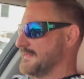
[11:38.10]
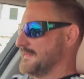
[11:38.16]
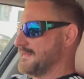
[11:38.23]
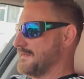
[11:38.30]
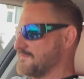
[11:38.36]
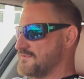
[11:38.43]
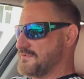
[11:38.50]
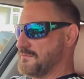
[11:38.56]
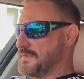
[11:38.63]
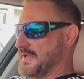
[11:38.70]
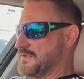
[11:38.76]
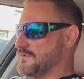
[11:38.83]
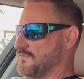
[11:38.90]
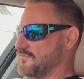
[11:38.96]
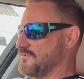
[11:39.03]
I'm still
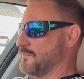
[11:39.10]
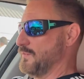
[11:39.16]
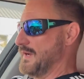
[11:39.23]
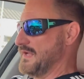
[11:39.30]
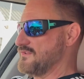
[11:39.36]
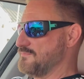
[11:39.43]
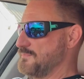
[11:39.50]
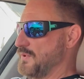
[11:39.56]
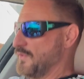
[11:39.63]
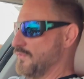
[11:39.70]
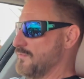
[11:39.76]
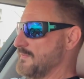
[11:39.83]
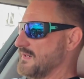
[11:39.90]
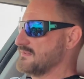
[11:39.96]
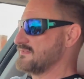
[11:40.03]
getting used to where to put
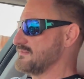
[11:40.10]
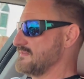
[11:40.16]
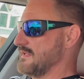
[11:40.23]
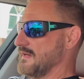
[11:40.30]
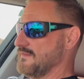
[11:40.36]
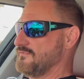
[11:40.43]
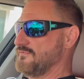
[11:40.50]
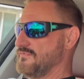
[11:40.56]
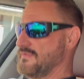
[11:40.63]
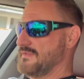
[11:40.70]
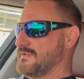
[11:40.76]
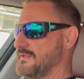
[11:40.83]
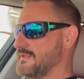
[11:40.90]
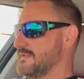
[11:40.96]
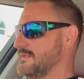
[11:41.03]
all my stuff.
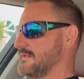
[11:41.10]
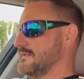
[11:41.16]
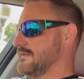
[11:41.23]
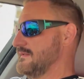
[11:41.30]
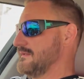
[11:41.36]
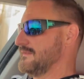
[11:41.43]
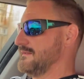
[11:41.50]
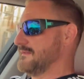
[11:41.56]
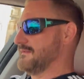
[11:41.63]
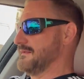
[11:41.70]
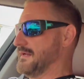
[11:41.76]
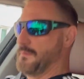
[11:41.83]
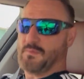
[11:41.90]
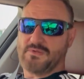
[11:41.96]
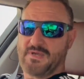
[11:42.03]
You
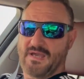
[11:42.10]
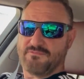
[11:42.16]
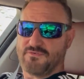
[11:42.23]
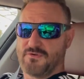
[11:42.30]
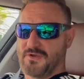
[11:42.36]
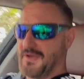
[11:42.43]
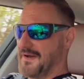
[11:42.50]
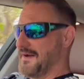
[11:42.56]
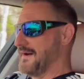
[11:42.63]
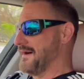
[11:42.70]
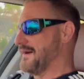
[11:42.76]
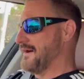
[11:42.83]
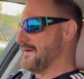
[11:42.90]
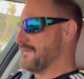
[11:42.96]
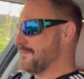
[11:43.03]
know, when you have your
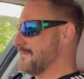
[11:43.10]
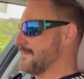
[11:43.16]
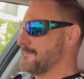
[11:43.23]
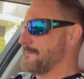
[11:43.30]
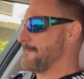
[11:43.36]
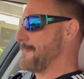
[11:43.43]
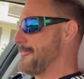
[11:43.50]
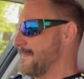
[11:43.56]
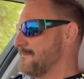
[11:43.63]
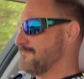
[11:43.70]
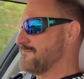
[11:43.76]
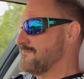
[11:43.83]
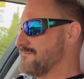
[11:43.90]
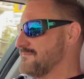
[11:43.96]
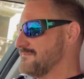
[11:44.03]
car,
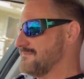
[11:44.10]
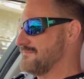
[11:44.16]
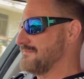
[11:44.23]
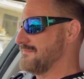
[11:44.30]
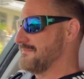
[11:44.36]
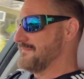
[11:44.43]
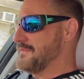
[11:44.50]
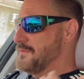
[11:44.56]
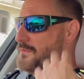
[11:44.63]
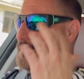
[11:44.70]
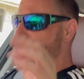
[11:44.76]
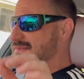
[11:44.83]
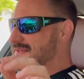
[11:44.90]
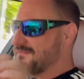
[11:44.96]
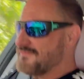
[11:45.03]
you
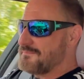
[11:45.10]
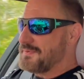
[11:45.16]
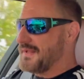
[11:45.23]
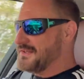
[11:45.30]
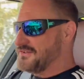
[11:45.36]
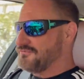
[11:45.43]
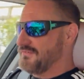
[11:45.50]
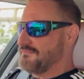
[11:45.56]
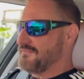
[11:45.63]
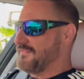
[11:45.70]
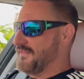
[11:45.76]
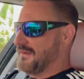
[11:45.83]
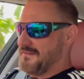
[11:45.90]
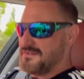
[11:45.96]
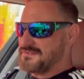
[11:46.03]
always have a place for
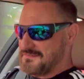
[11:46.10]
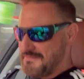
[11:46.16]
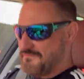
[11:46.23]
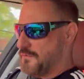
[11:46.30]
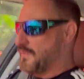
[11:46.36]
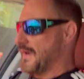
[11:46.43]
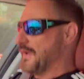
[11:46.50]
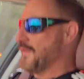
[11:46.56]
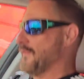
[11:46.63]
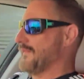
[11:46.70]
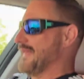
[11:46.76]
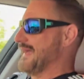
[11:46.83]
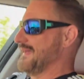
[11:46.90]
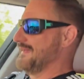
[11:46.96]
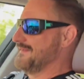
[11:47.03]
everything. I still haven't quite got
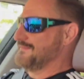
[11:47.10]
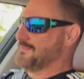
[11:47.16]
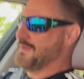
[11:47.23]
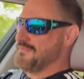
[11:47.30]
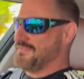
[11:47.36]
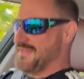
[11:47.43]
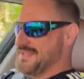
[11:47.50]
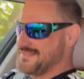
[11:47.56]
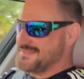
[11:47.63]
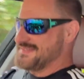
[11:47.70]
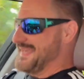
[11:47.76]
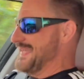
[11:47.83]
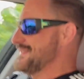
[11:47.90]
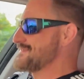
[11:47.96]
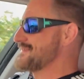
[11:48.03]
that with this
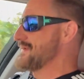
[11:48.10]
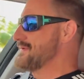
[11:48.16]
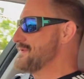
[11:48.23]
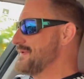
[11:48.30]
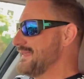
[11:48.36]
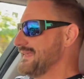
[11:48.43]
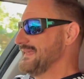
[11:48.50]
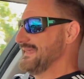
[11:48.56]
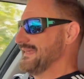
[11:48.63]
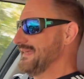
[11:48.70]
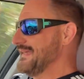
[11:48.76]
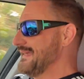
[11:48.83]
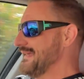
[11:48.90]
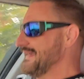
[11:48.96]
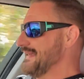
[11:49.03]
yet, so,
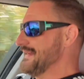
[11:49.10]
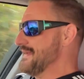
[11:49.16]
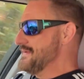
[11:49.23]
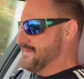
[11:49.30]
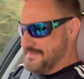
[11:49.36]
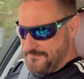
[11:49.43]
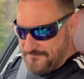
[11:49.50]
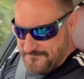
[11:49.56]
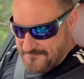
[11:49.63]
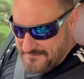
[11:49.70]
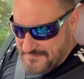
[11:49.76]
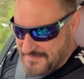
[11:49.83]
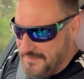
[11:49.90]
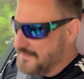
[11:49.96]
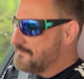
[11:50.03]
you know,
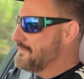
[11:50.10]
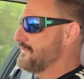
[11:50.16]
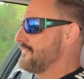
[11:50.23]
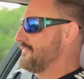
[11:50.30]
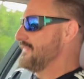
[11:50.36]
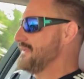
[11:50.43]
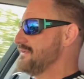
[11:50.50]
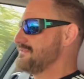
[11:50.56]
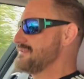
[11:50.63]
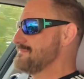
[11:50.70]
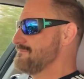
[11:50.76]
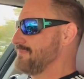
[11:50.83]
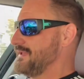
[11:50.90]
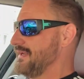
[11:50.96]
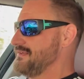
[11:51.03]
I'll put things
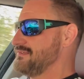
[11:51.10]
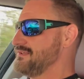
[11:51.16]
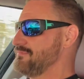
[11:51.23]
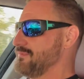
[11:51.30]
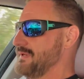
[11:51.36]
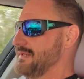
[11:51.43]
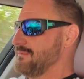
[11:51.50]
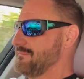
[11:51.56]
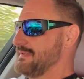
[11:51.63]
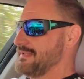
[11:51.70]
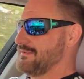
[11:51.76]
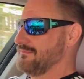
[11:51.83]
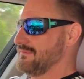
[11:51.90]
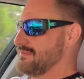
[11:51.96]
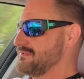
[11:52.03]
in places where they'll make
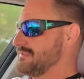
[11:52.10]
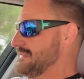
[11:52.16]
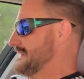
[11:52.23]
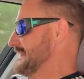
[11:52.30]
noise.